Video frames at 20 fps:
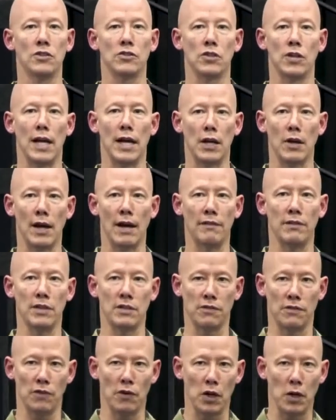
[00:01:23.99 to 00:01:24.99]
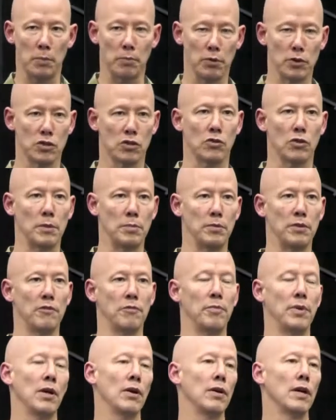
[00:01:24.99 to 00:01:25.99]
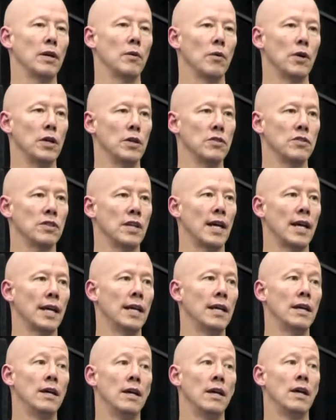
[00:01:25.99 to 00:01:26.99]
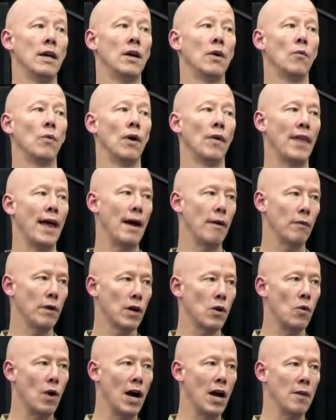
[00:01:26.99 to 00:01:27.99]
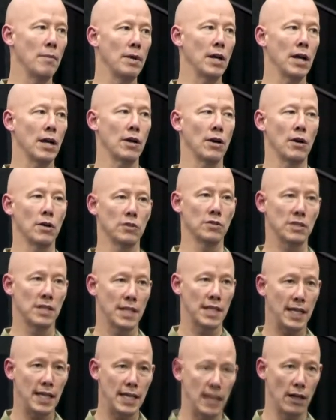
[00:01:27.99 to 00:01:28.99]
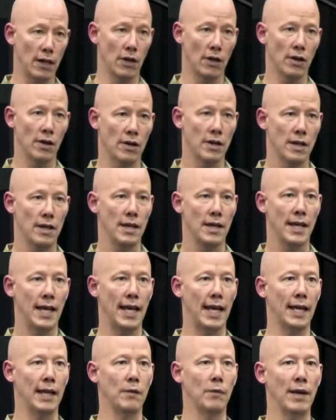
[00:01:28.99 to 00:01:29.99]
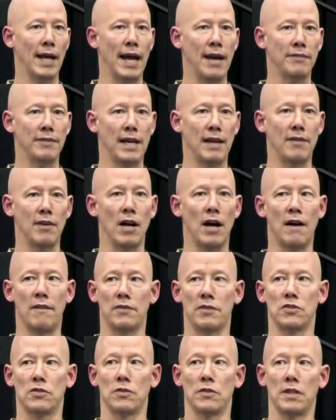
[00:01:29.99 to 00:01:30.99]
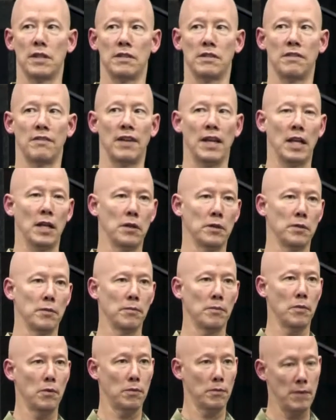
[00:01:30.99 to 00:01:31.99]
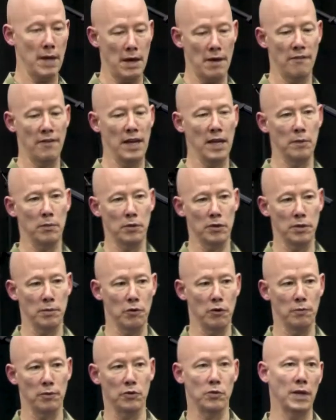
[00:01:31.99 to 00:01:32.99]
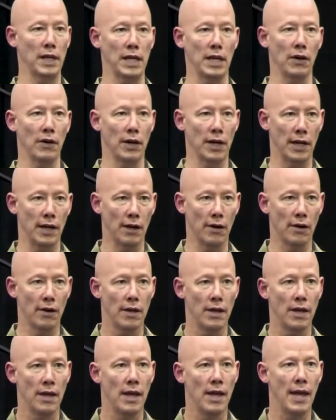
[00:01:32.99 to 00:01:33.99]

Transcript: So now you have this very prescriptive period where you say, well, that requirement occurs here, and we have to have an officer that's available, available to move between here and here.